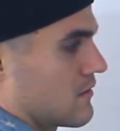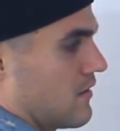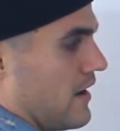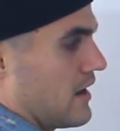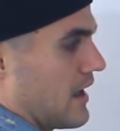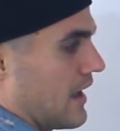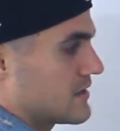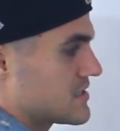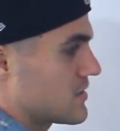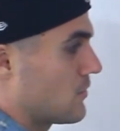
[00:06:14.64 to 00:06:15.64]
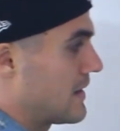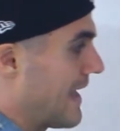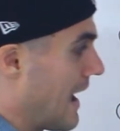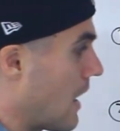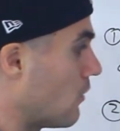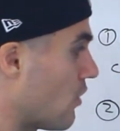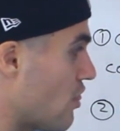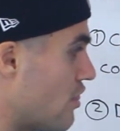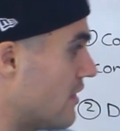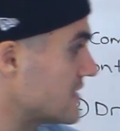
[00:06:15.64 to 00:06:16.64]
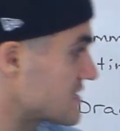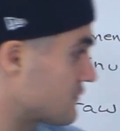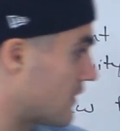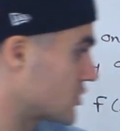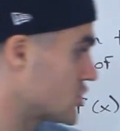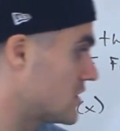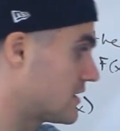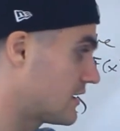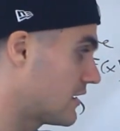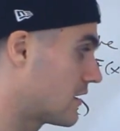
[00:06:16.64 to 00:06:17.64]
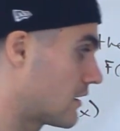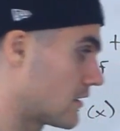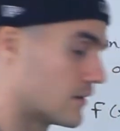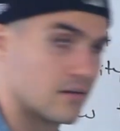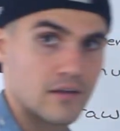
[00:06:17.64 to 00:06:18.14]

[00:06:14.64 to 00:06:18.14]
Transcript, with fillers: Right? And so now this function here